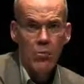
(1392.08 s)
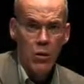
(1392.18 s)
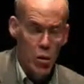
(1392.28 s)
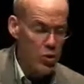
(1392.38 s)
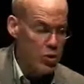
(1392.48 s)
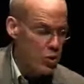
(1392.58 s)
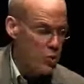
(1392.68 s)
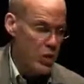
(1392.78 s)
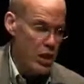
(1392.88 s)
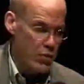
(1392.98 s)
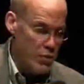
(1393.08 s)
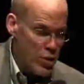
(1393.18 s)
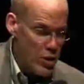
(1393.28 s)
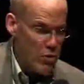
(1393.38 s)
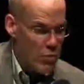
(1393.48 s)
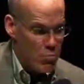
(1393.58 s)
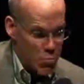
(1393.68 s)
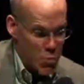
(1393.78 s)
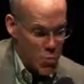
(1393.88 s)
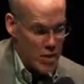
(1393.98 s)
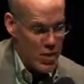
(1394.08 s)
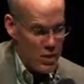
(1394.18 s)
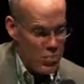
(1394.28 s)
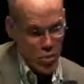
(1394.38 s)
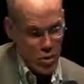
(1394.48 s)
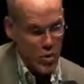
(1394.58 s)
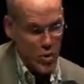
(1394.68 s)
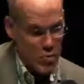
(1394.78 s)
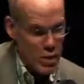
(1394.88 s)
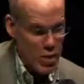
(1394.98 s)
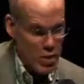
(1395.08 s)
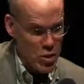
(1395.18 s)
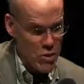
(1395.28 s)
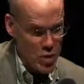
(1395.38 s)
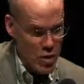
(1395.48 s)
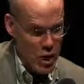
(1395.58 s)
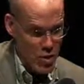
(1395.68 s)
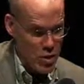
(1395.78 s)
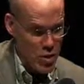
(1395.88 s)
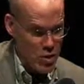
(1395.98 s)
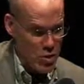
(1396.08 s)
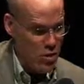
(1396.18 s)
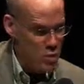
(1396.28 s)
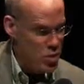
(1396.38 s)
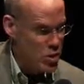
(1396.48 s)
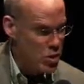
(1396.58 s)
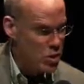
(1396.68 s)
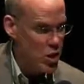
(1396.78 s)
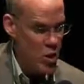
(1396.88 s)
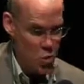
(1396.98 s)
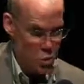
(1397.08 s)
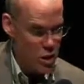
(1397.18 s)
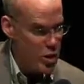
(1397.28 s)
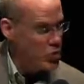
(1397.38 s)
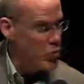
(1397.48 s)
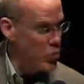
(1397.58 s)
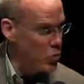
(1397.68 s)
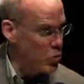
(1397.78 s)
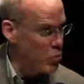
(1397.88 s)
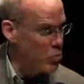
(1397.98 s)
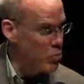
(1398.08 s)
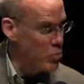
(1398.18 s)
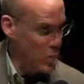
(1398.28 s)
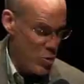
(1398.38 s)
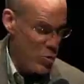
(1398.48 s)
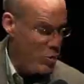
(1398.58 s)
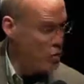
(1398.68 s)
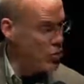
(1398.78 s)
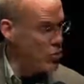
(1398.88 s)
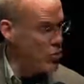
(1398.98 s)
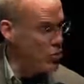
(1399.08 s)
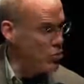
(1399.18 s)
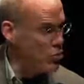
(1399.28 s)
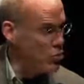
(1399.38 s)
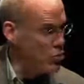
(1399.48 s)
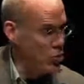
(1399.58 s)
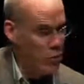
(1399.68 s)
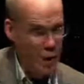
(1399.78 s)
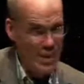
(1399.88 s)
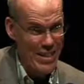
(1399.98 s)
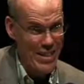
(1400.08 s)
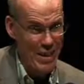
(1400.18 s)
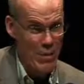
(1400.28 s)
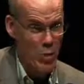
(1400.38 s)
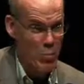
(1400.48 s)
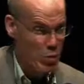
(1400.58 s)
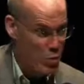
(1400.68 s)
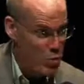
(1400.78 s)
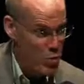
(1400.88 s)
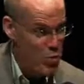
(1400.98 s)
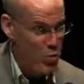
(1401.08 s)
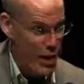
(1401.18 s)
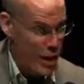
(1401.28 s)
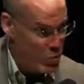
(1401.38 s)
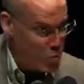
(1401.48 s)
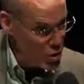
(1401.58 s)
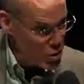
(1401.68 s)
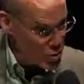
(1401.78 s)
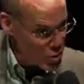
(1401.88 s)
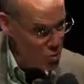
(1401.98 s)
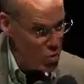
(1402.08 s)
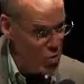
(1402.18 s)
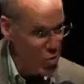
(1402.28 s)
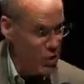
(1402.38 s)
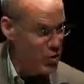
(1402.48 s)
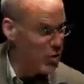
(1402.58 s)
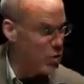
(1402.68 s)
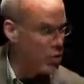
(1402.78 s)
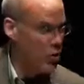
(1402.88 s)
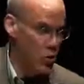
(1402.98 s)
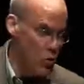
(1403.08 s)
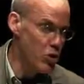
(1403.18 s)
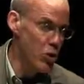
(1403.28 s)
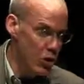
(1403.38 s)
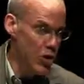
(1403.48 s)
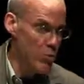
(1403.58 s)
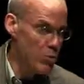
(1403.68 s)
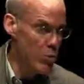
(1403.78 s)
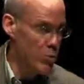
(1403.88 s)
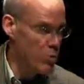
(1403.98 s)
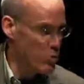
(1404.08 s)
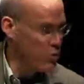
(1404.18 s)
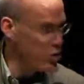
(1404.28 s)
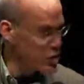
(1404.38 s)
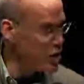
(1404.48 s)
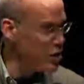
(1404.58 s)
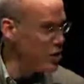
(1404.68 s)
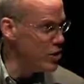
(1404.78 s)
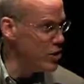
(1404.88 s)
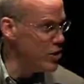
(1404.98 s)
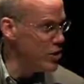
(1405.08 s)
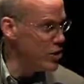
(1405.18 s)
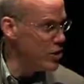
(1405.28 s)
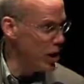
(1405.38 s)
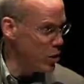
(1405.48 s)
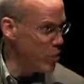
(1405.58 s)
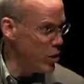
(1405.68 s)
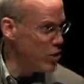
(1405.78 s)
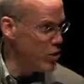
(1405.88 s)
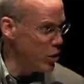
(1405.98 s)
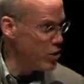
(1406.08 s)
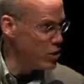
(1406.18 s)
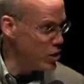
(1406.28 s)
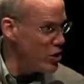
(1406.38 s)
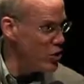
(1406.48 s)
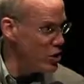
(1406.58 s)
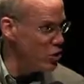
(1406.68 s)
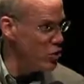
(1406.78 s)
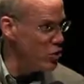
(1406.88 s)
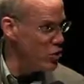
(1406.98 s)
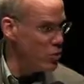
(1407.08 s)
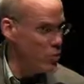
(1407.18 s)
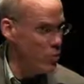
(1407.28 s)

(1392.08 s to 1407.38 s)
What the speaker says: but also with a very pointed political message for our leaders, which is, we're getting to work, maybe you could too. If I can climb up on the roof and hammer in a solar panel, you could climb onto the floor of the Senate and hammer out a little legislation,